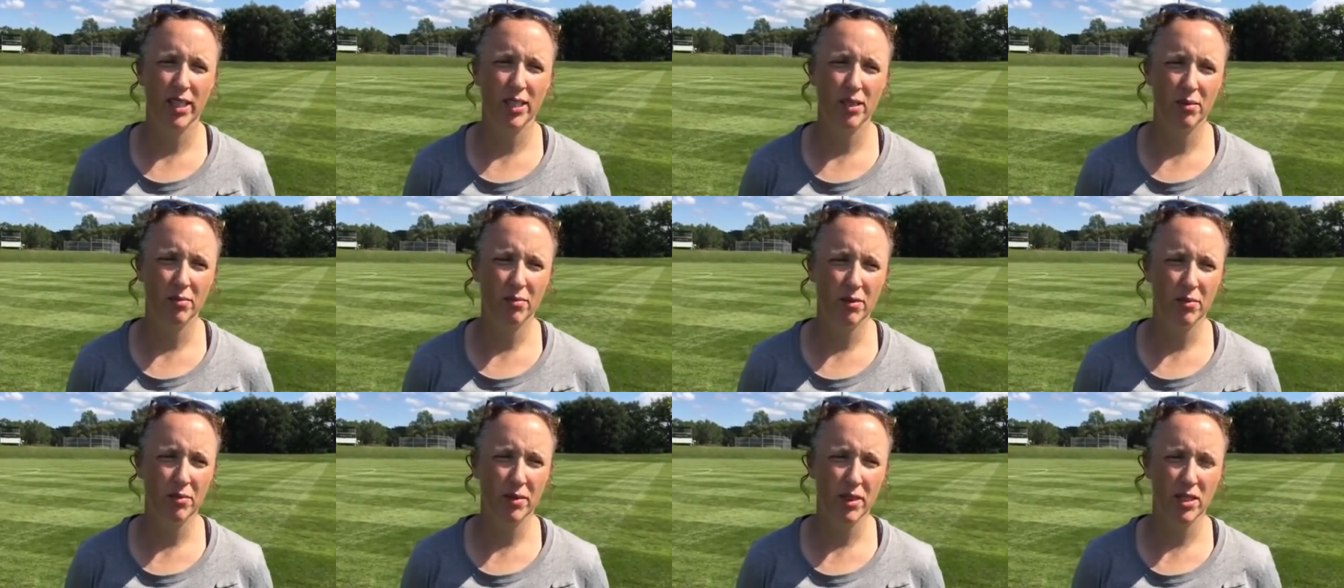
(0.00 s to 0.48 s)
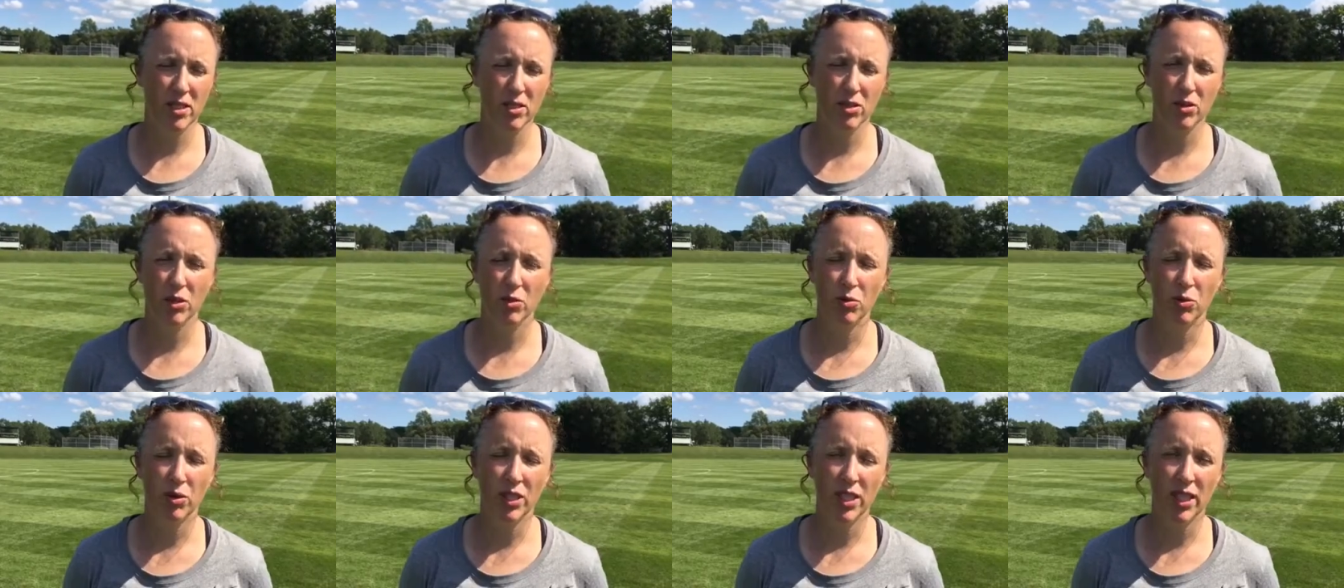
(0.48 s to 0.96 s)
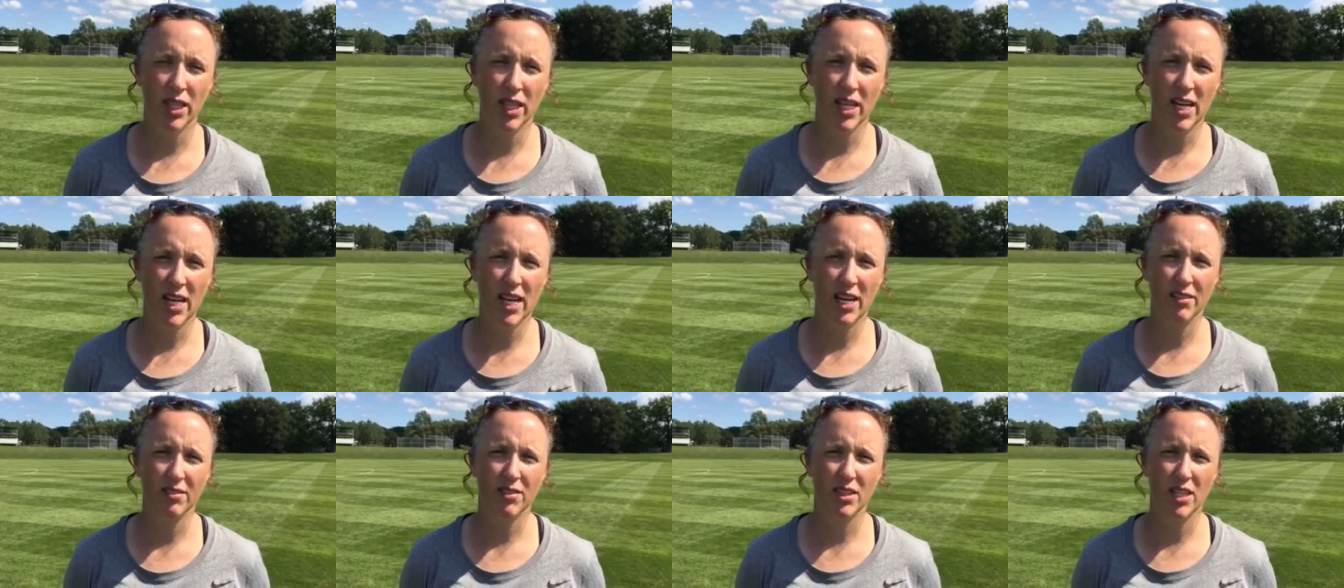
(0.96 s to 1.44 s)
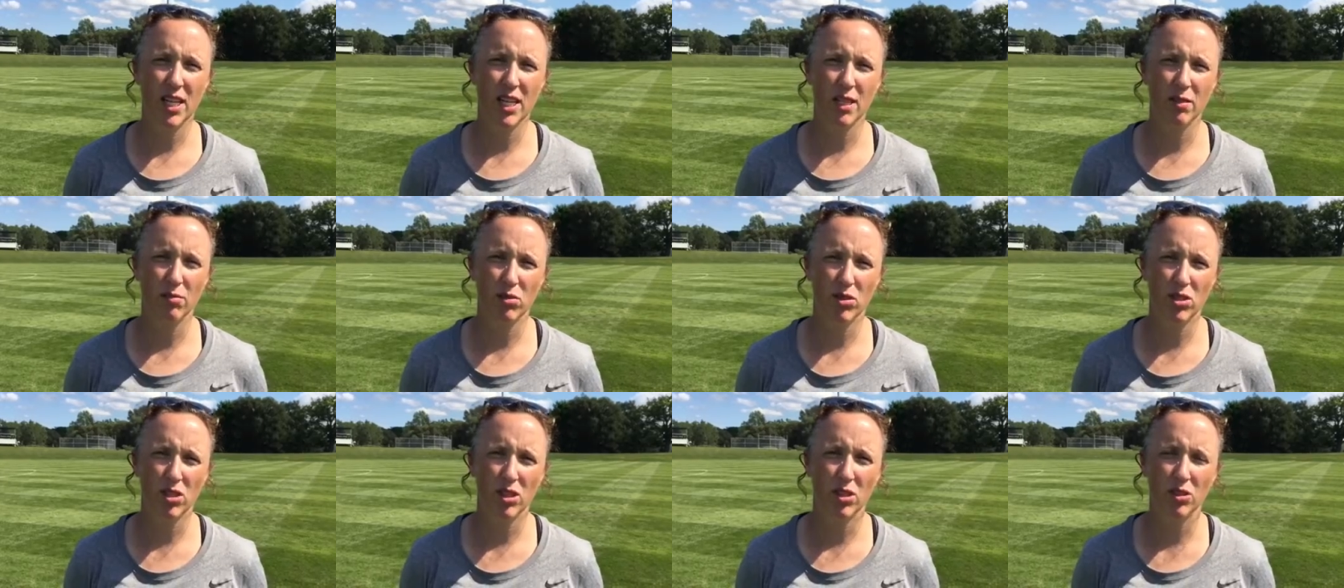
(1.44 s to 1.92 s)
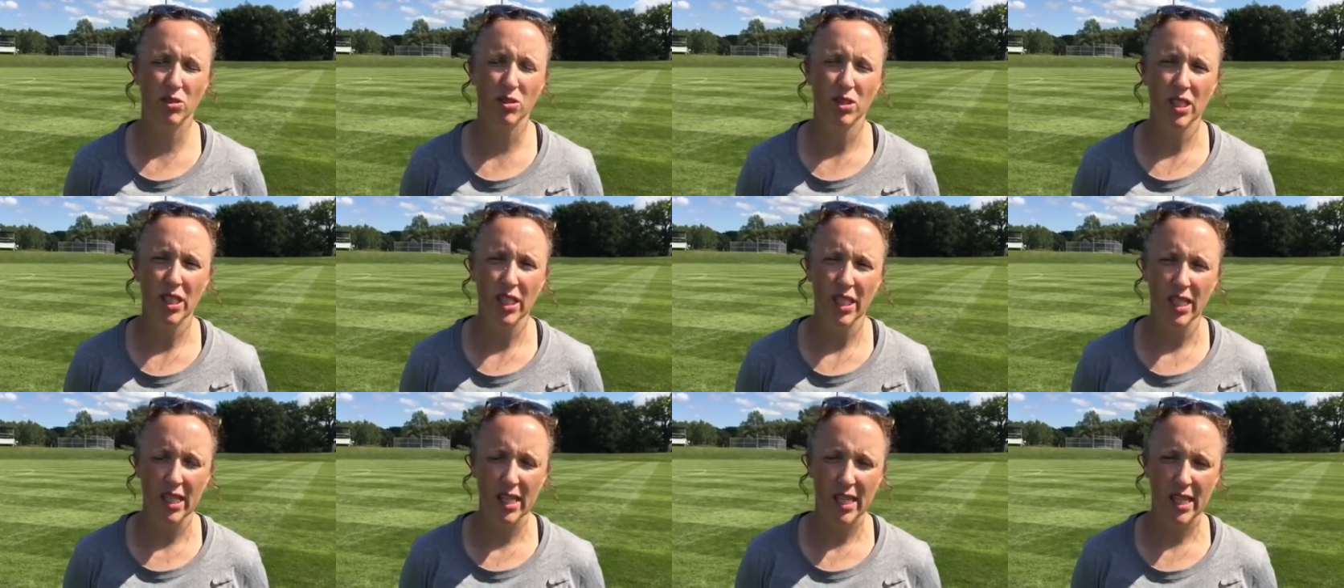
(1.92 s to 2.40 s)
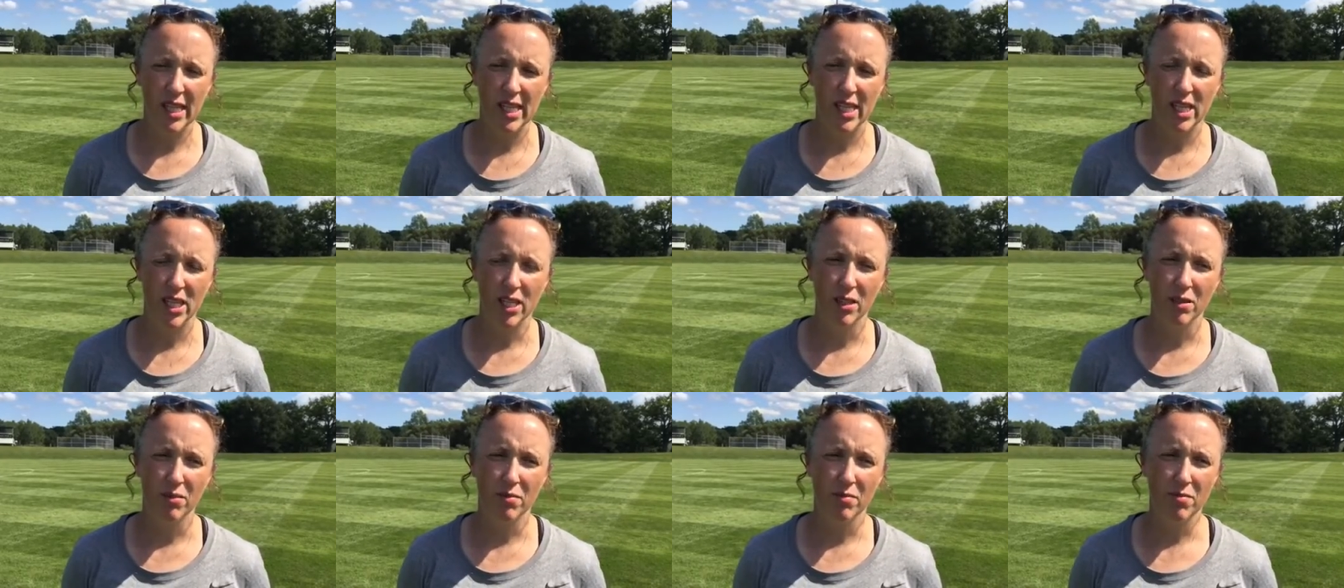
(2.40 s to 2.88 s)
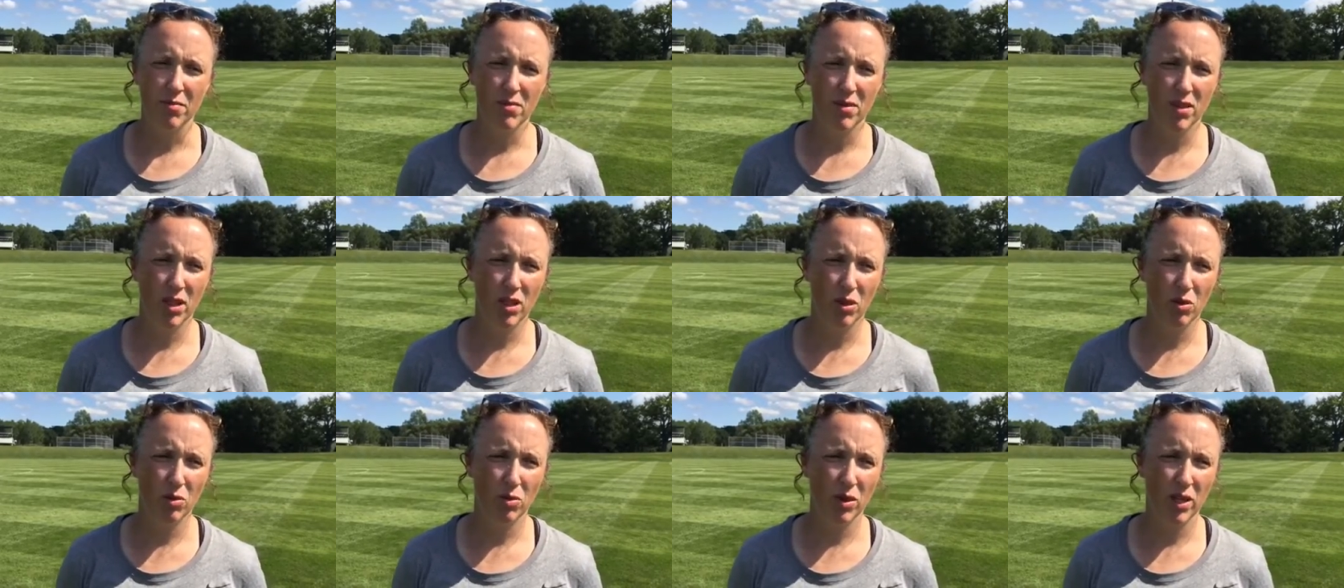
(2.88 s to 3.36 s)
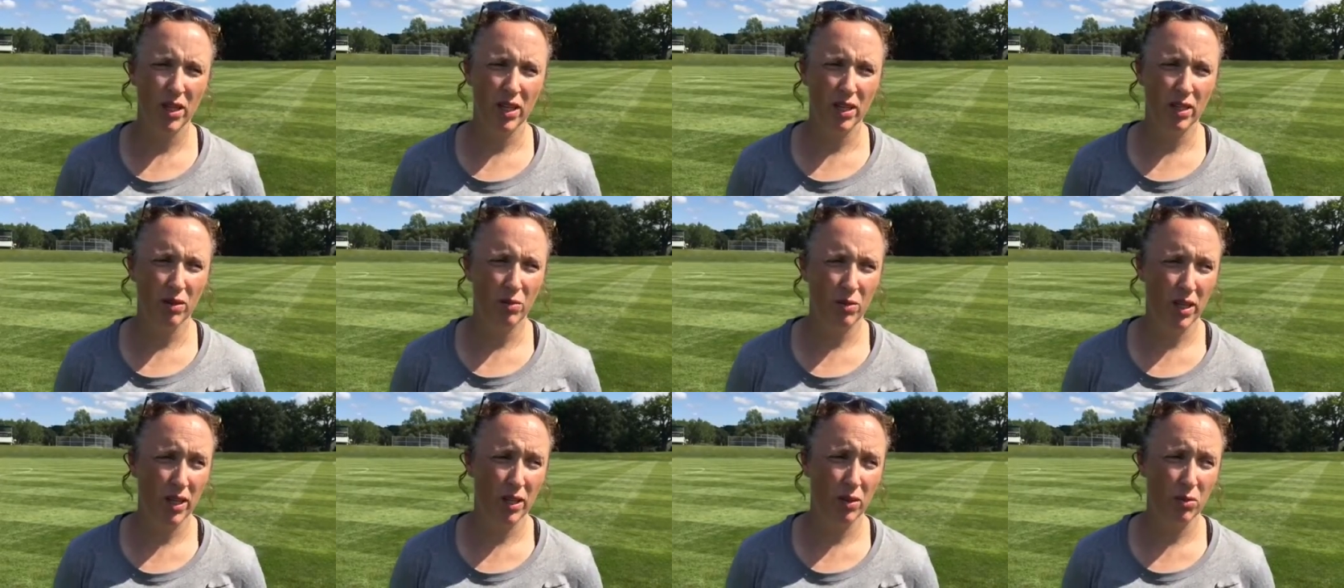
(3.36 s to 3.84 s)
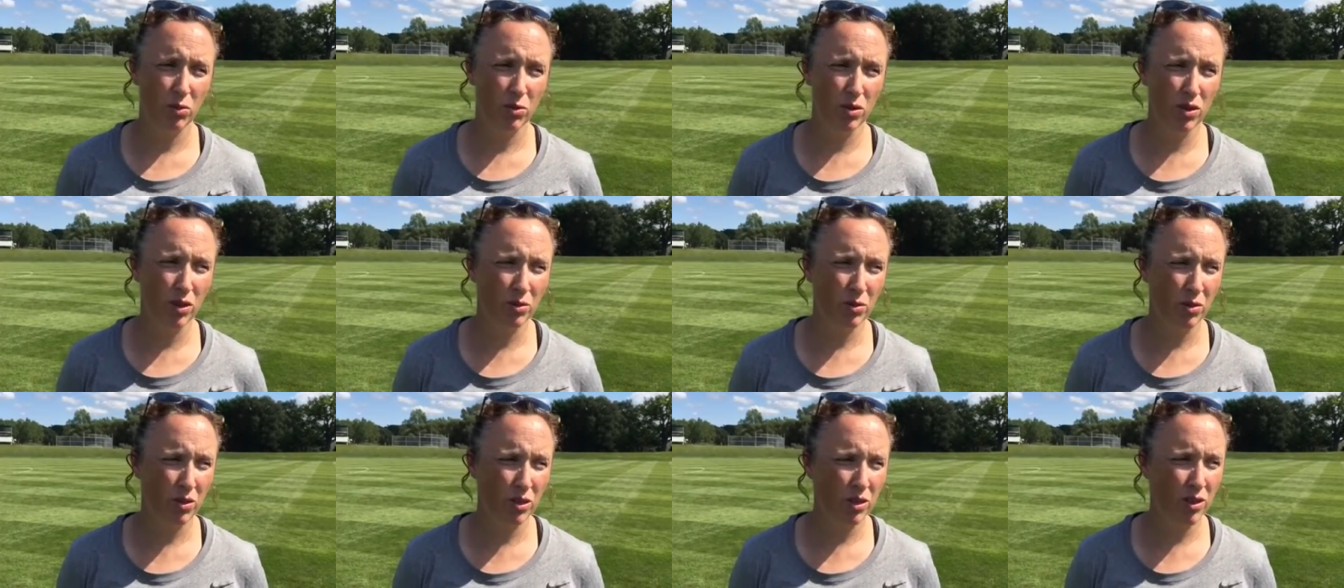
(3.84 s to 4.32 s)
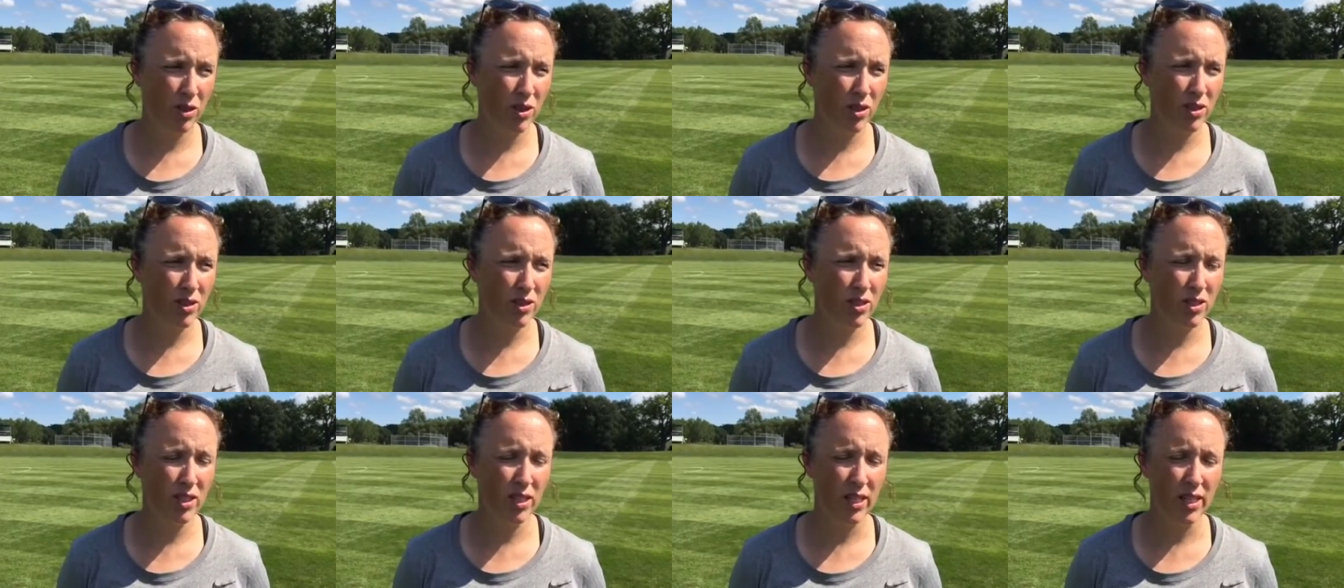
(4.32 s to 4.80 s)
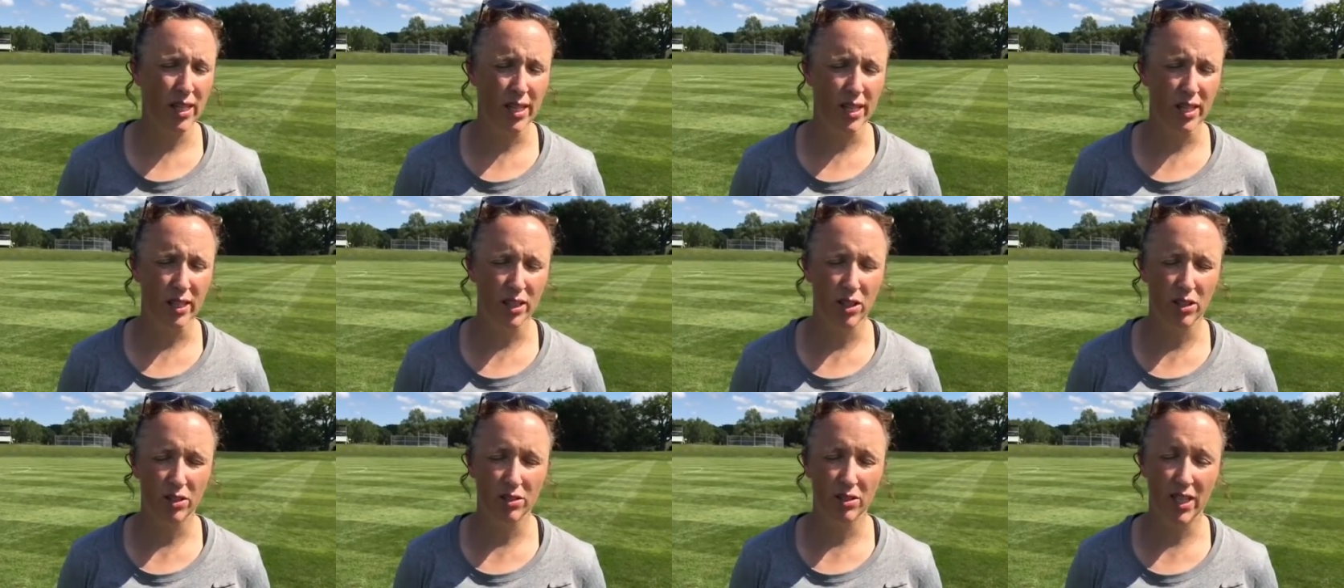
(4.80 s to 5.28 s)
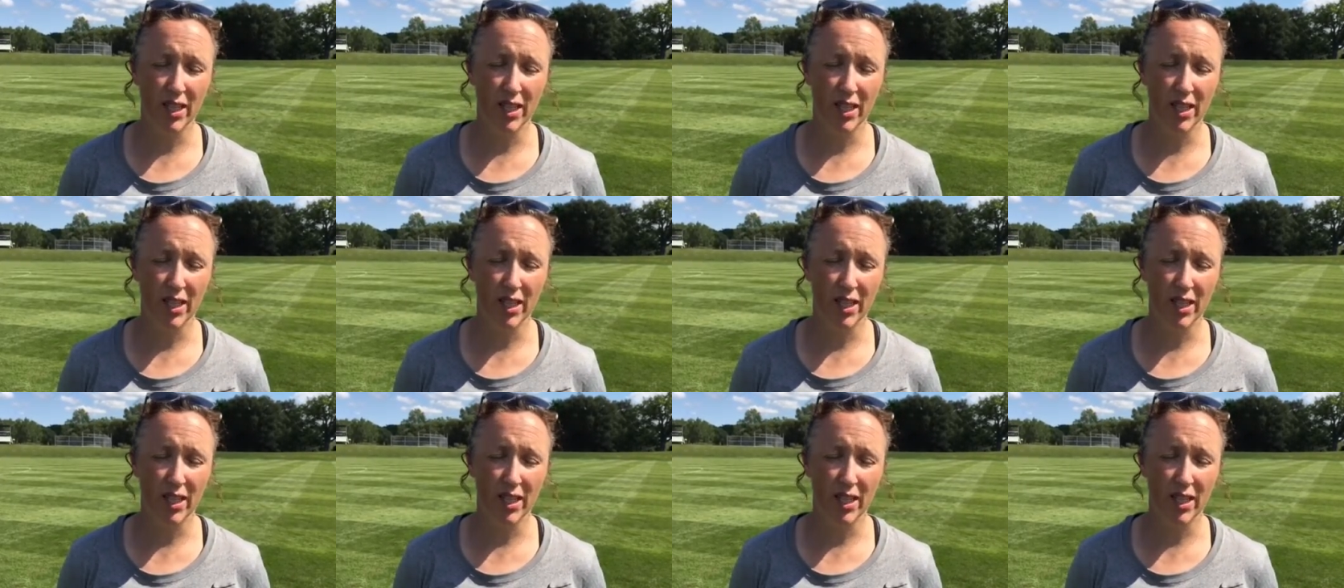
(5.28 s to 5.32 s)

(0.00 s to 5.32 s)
Um, I mean, it's only 1 0 at halftime, so um, you know we we had a word with the girls uh,